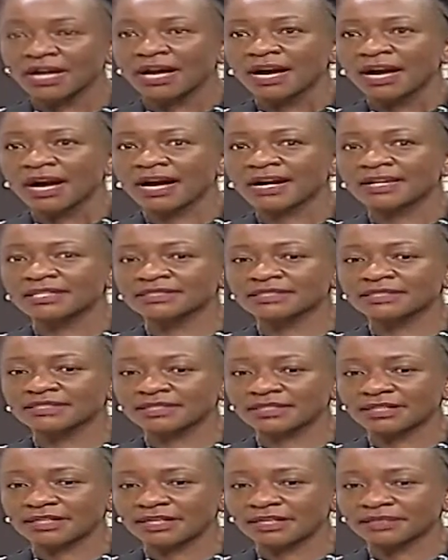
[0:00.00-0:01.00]
And
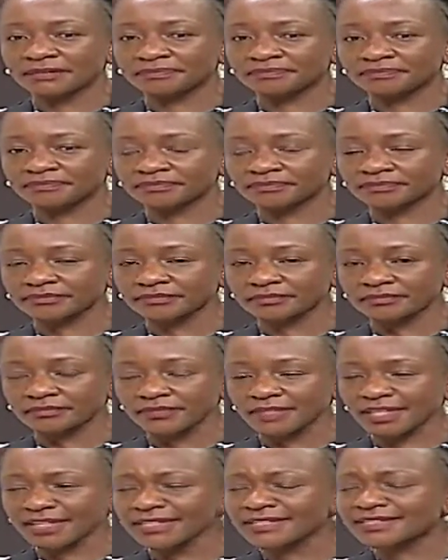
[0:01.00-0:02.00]
um,
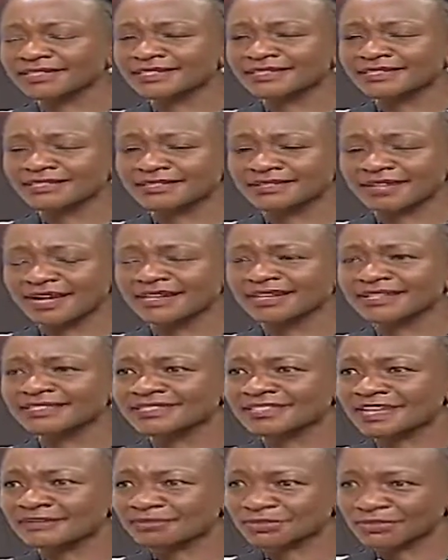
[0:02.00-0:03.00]
it is an
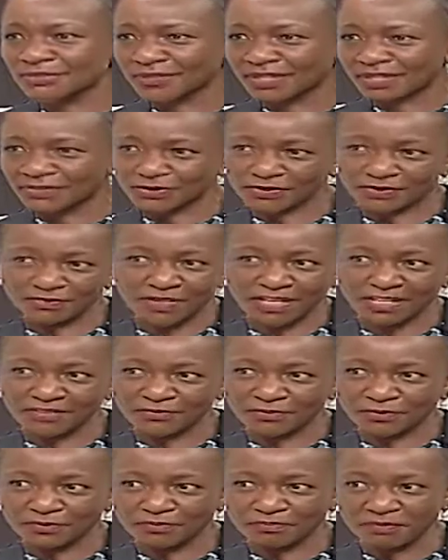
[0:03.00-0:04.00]
assumption that was made
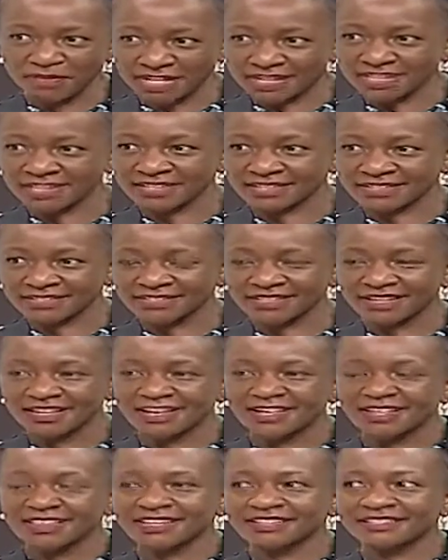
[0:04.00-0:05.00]
for many years
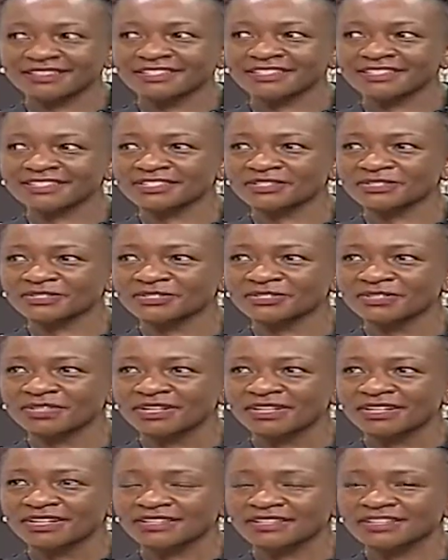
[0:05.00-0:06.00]
that this
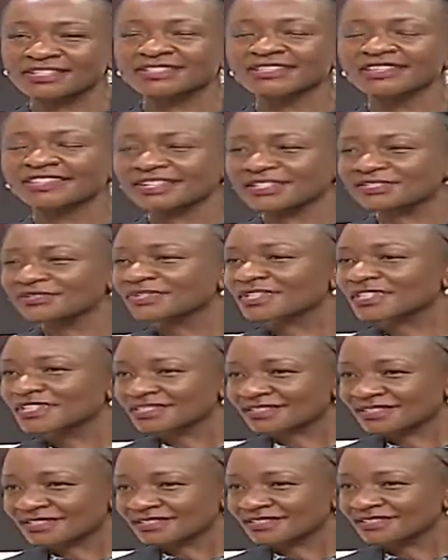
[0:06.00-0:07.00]
this industry
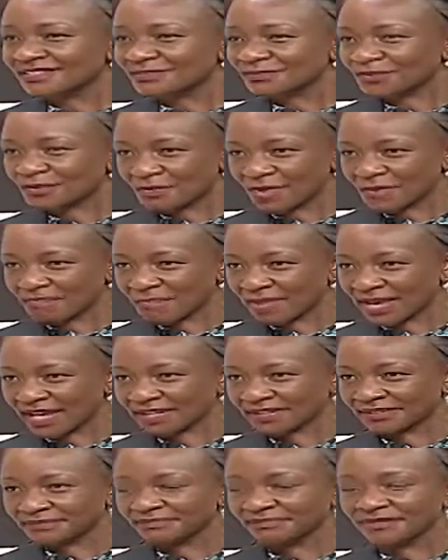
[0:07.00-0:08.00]
is for
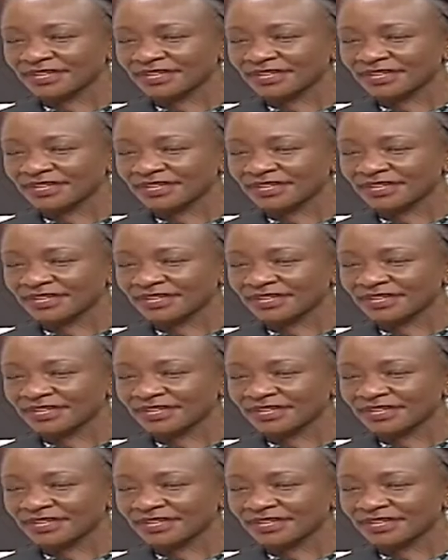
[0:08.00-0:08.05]
men.